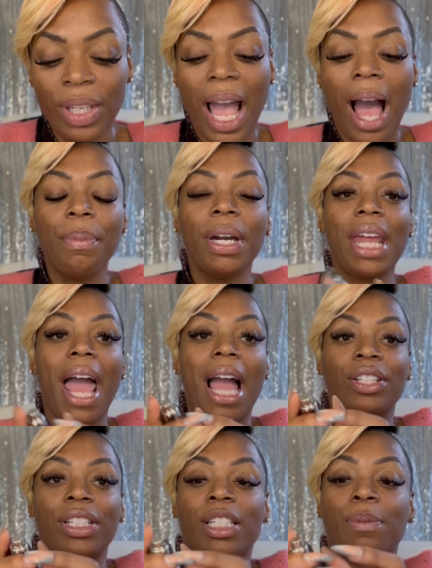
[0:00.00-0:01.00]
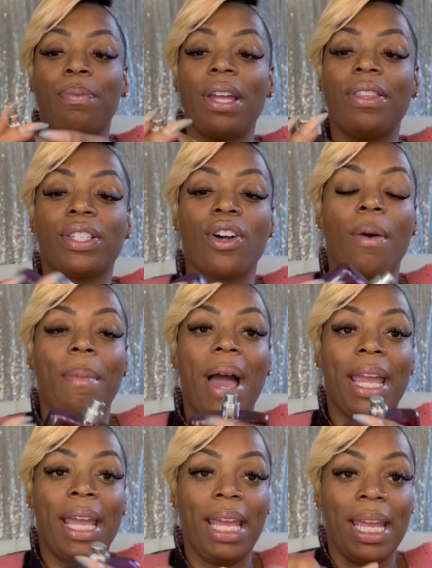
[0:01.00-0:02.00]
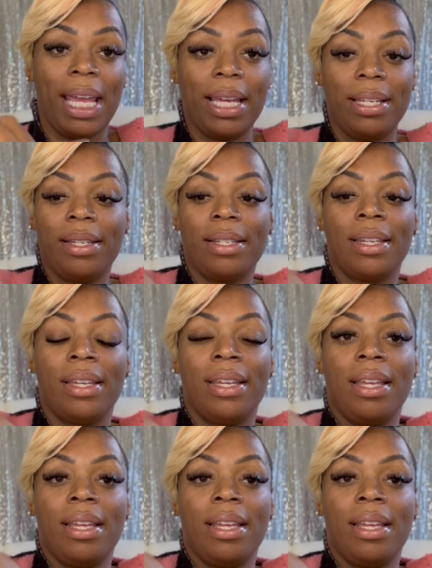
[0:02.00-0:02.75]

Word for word: I'm going to actually spray this on my hand.